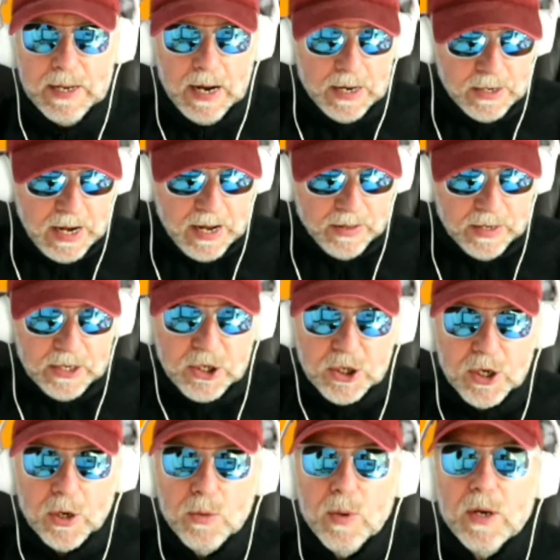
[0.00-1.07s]
And yet, this
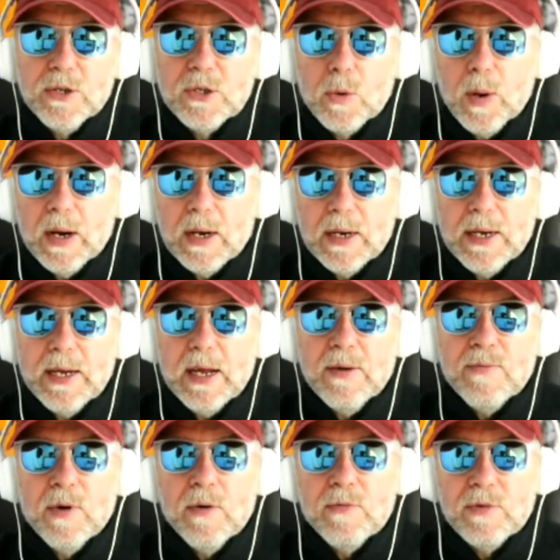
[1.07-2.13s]
show has quickly
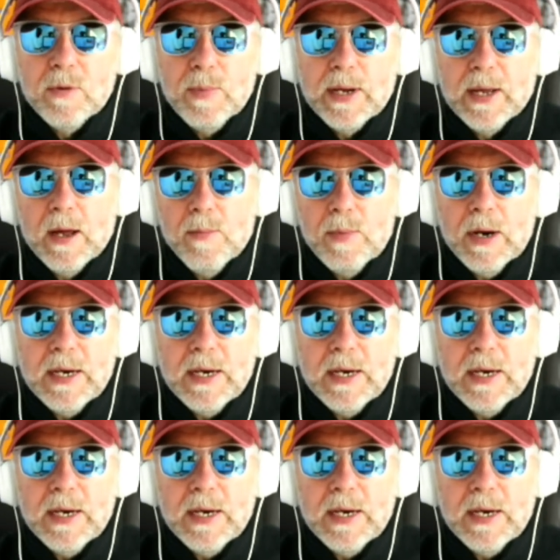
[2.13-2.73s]
evolved to become